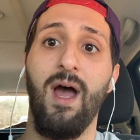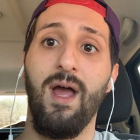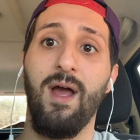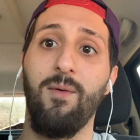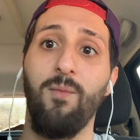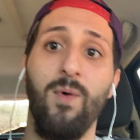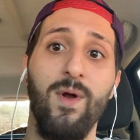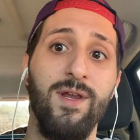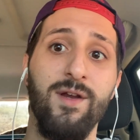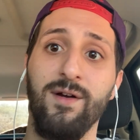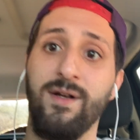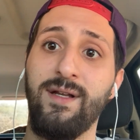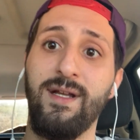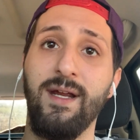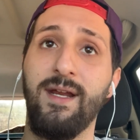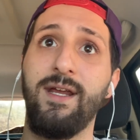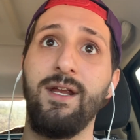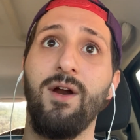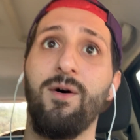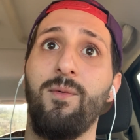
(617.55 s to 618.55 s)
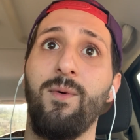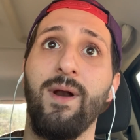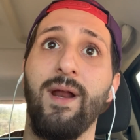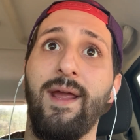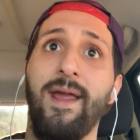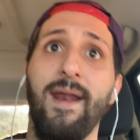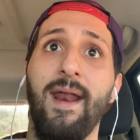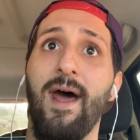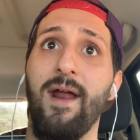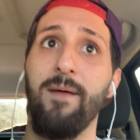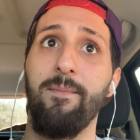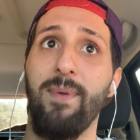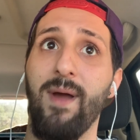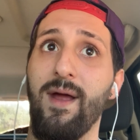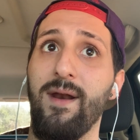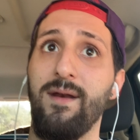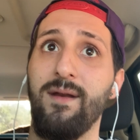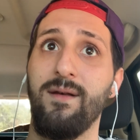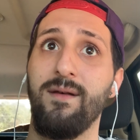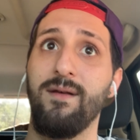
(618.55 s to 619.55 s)
when you're sick, you don't want to get out of
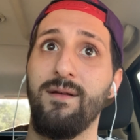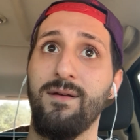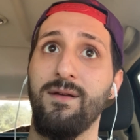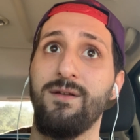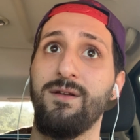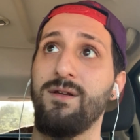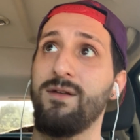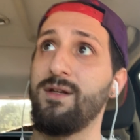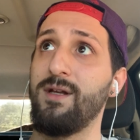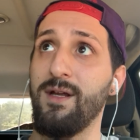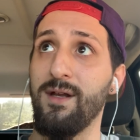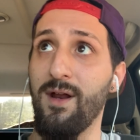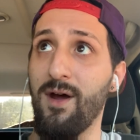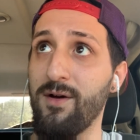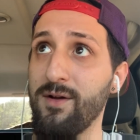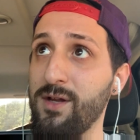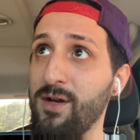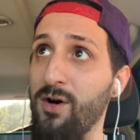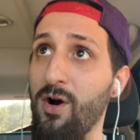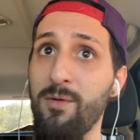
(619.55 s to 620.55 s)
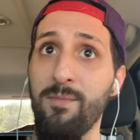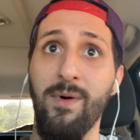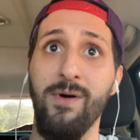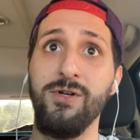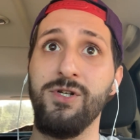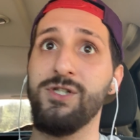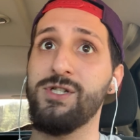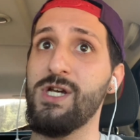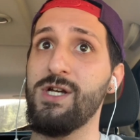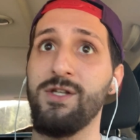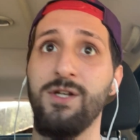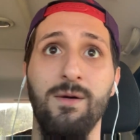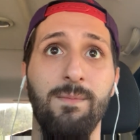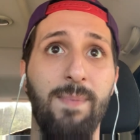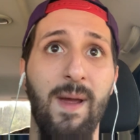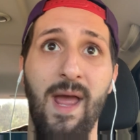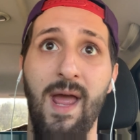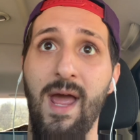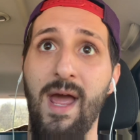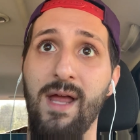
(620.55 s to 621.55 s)
bed. You know, you're almost shitting your
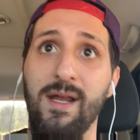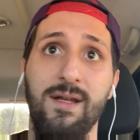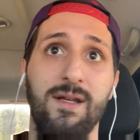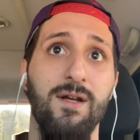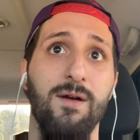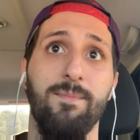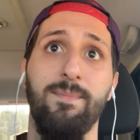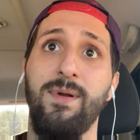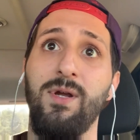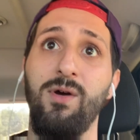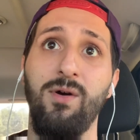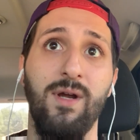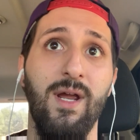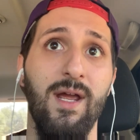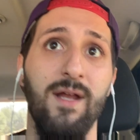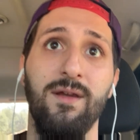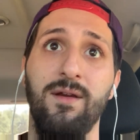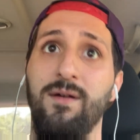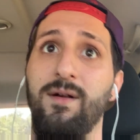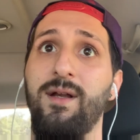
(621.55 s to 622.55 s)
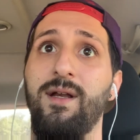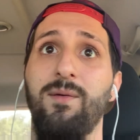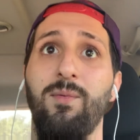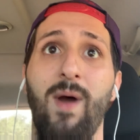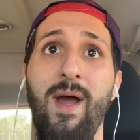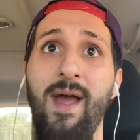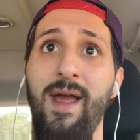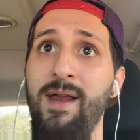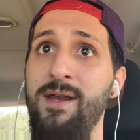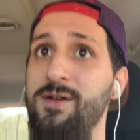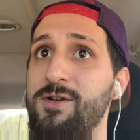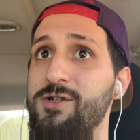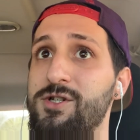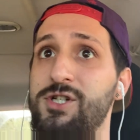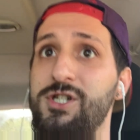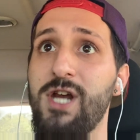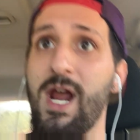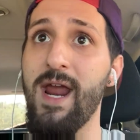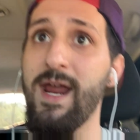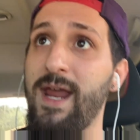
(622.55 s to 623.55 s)
pants, you're puking, you're sweating, you're
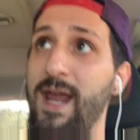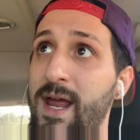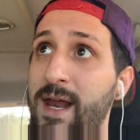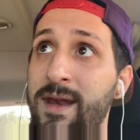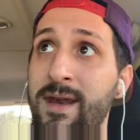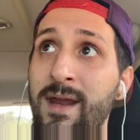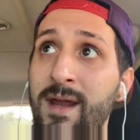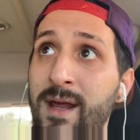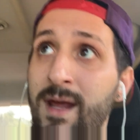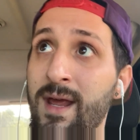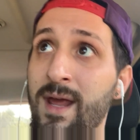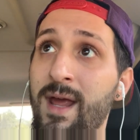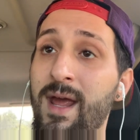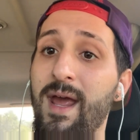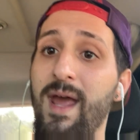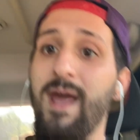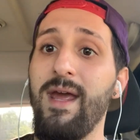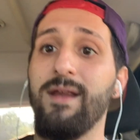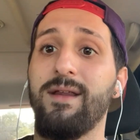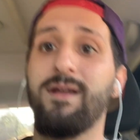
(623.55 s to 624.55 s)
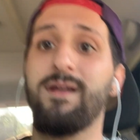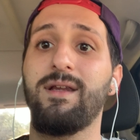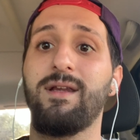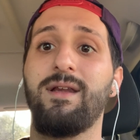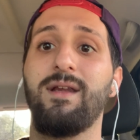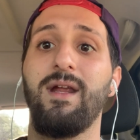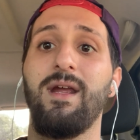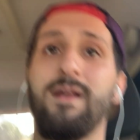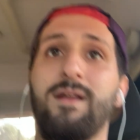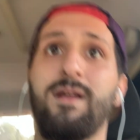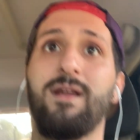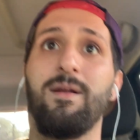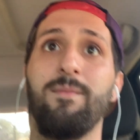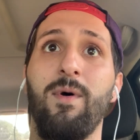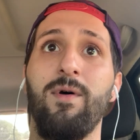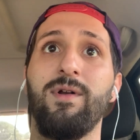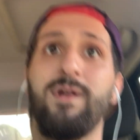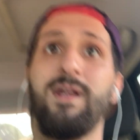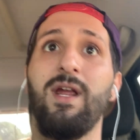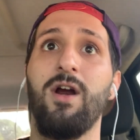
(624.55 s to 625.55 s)
shaking. It's the
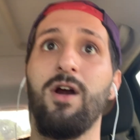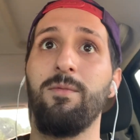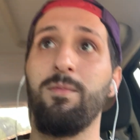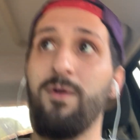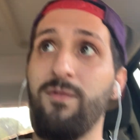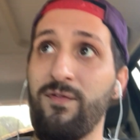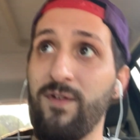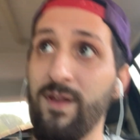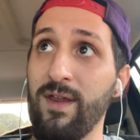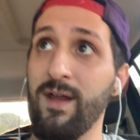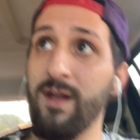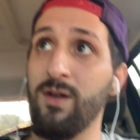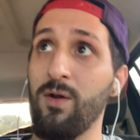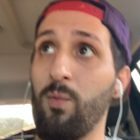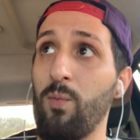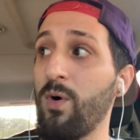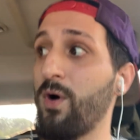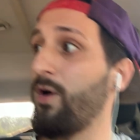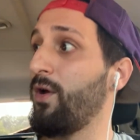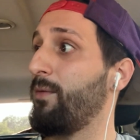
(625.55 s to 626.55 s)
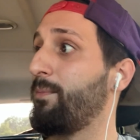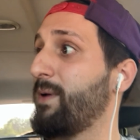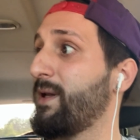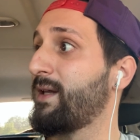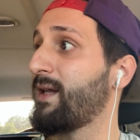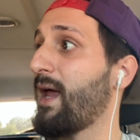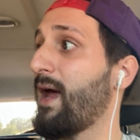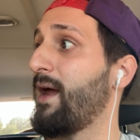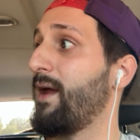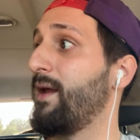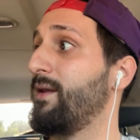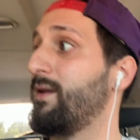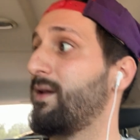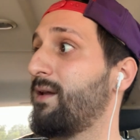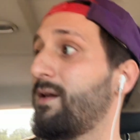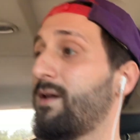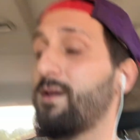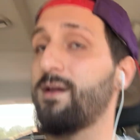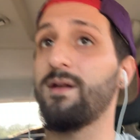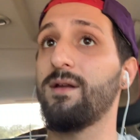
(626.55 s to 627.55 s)
most terrible feeling in the world
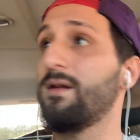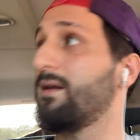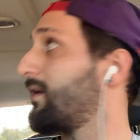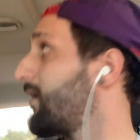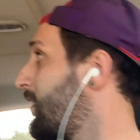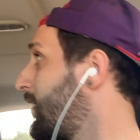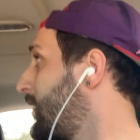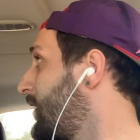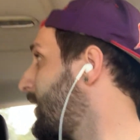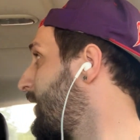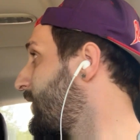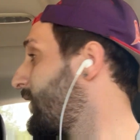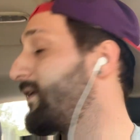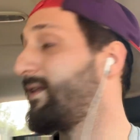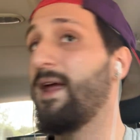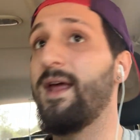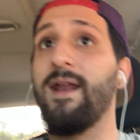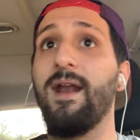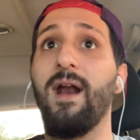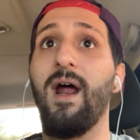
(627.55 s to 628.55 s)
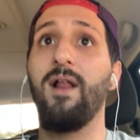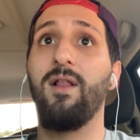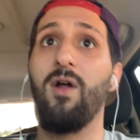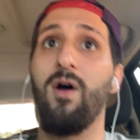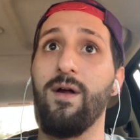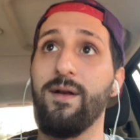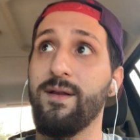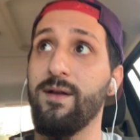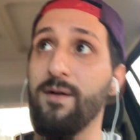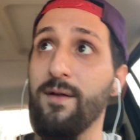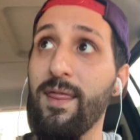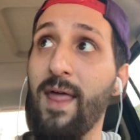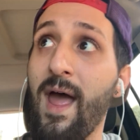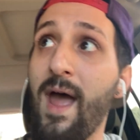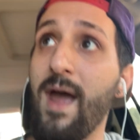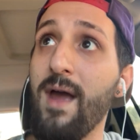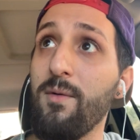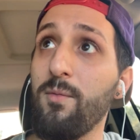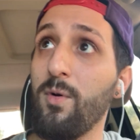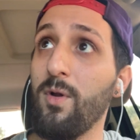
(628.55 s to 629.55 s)
besides the day that I lost her.
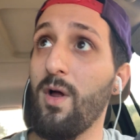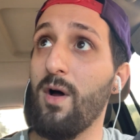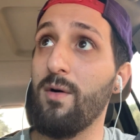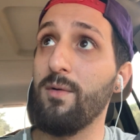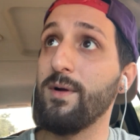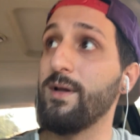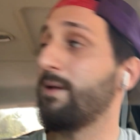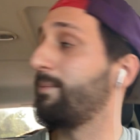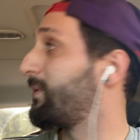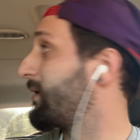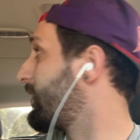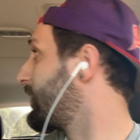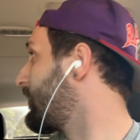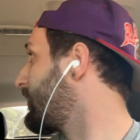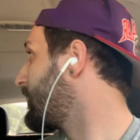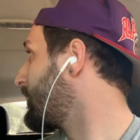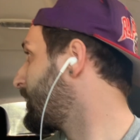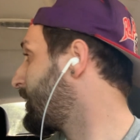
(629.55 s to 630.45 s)
That will always be